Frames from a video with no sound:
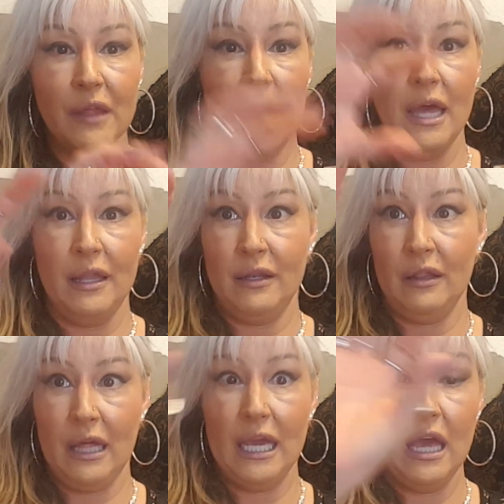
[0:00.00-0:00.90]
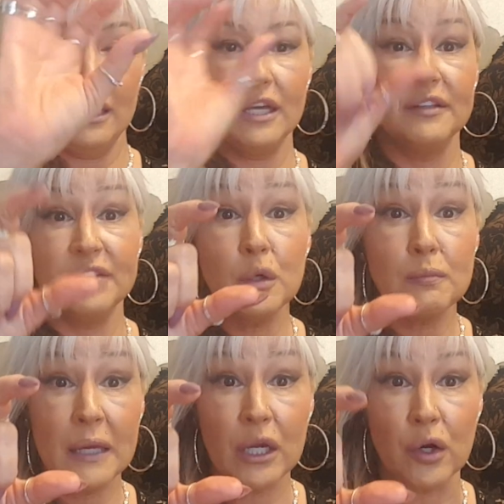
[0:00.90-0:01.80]
and like, cause they're
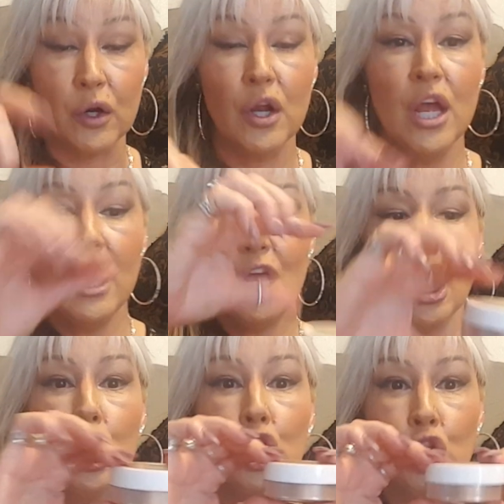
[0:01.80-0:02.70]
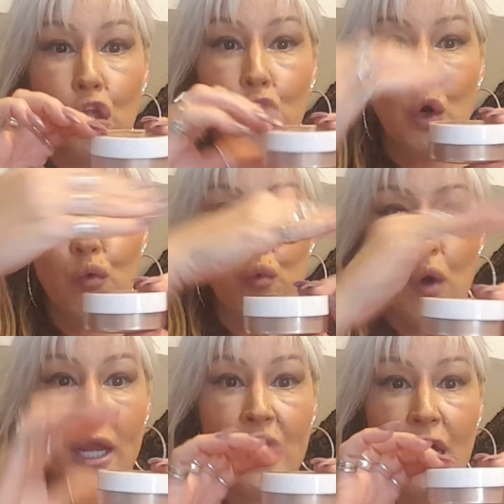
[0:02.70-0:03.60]
bigger, look
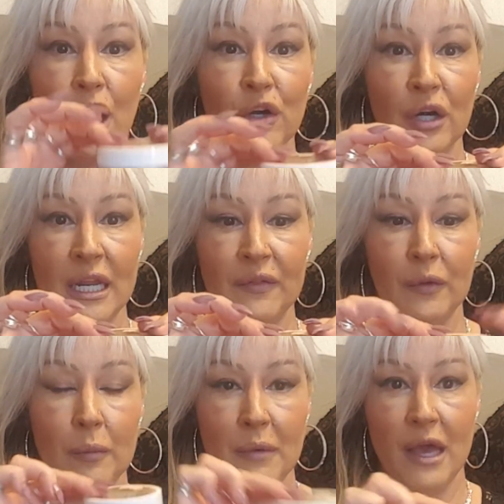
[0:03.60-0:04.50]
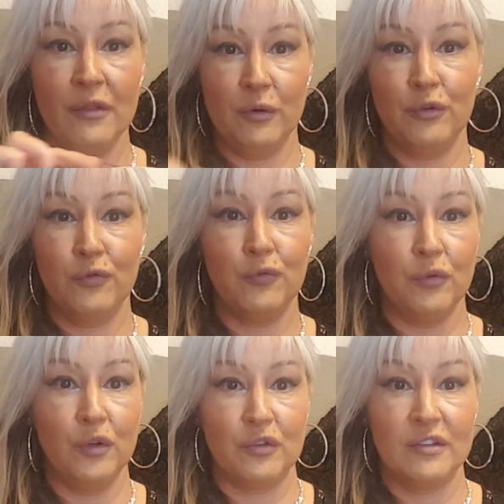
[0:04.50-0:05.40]
right underneath them, and there's
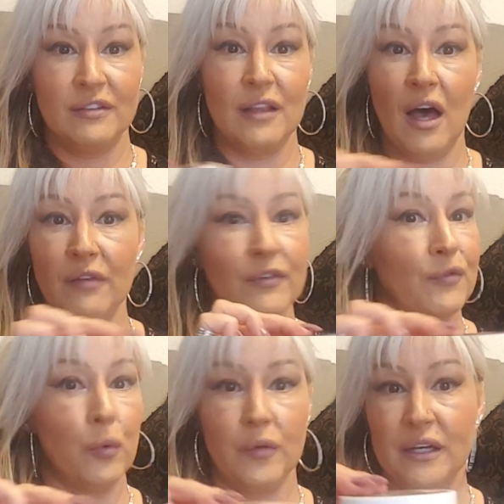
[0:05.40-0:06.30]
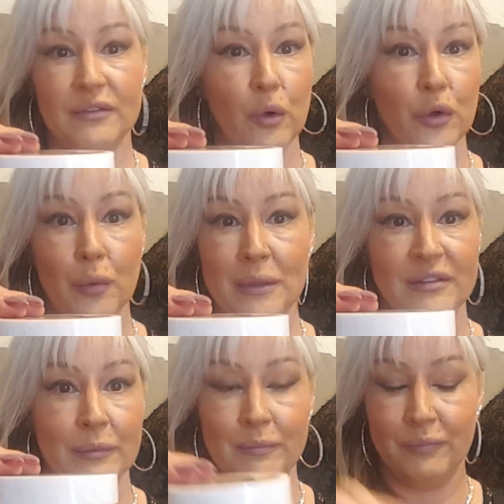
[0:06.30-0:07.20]
a slot for 4 of these, or you'll miss
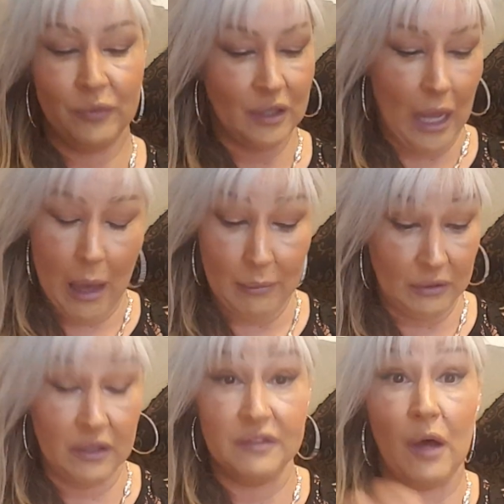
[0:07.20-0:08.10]
them, because